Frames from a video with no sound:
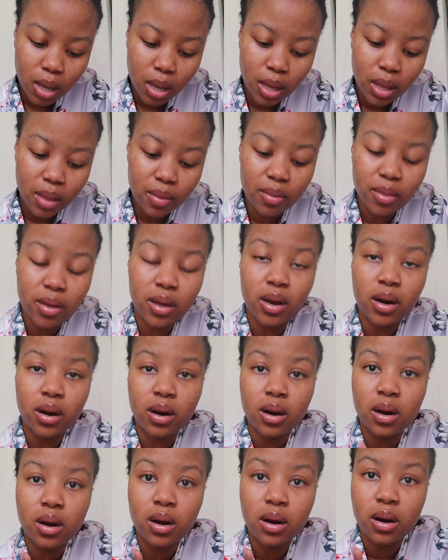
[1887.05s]

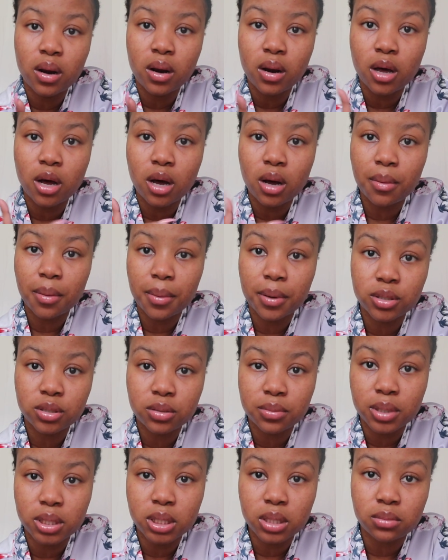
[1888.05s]
then I'm about
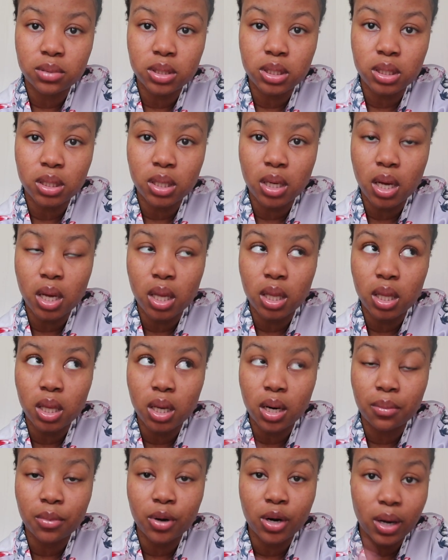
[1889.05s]
to make some tea, and
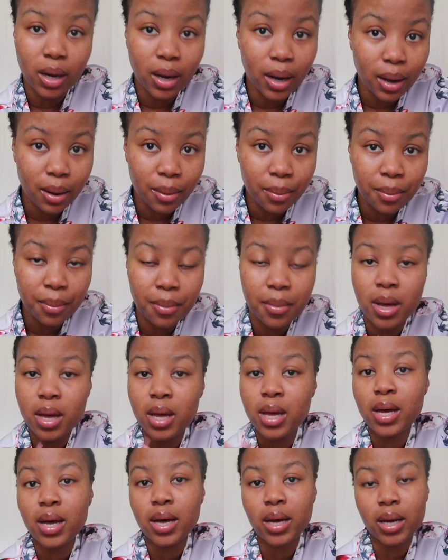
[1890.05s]
then I'm gonna come
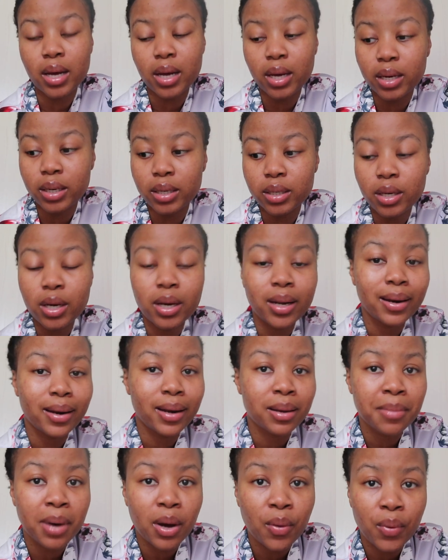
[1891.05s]
and
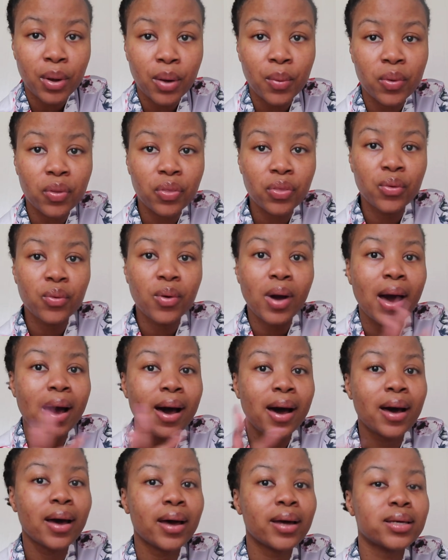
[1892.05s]
lay my wig with you
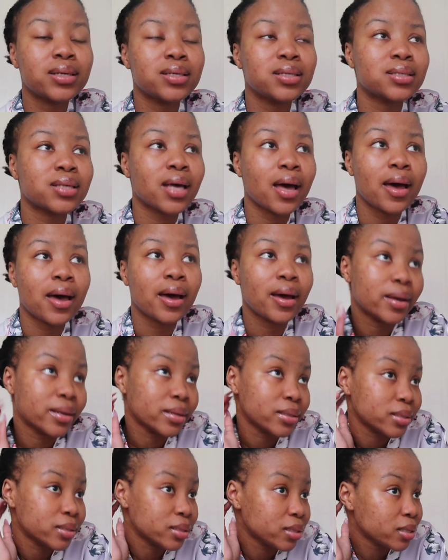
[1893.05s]
guys
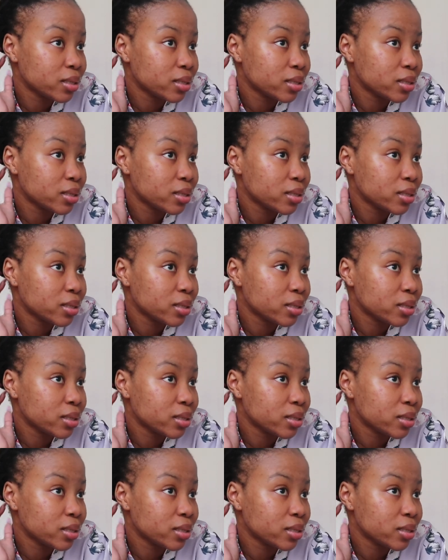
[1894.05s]
and